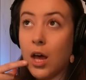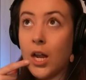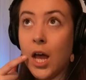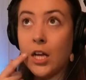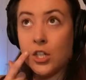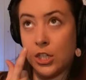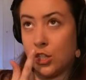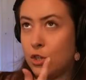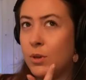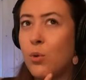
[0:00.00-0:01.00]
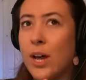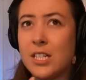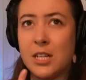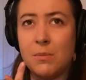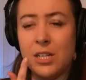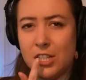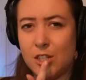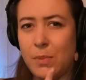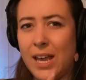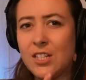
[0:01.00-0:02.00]
And actually, it's doing quite a similar
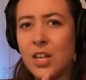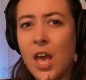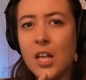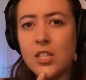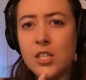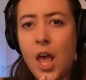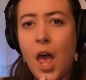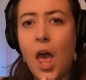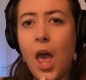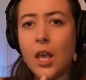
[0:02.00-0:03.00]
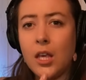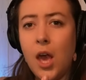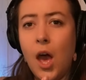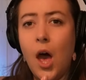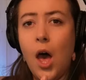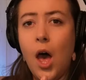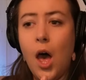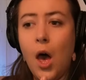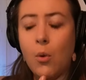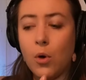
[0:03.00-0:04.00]
space. Secure
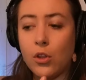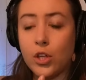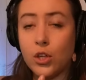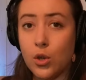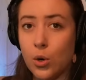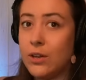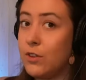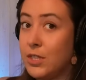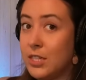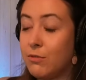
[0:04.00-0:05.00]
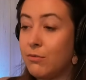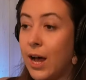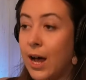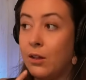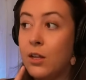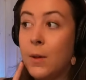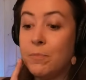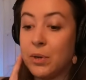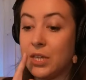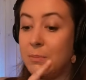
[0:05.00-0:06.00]
on the cure, even though it's a different vowel,
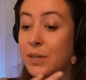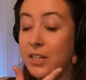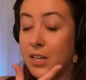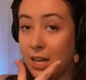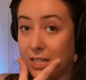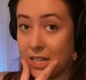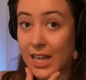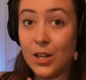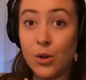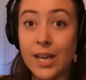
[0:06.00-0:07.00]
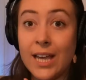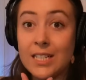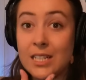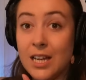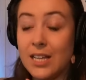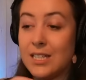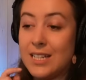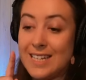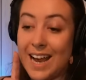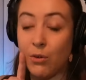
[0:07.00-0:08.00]
but keeping it nice and elongated, nice
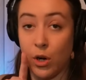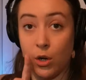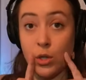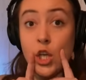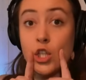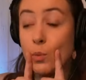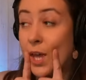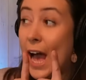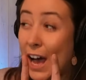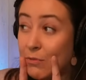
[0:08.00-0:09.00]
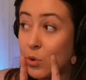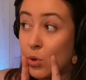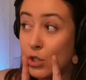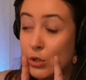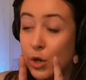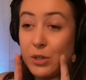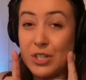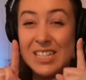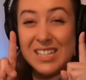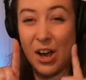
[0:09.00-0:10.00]
and narrow. So we have more control
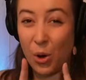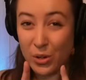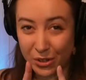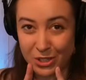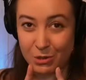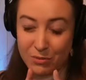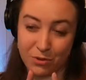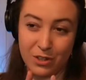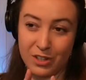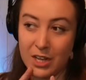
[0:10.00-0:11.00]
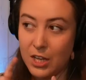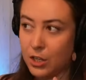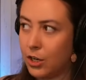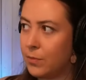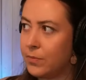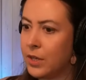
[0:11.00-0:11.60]
because he's holding on to it for, you know...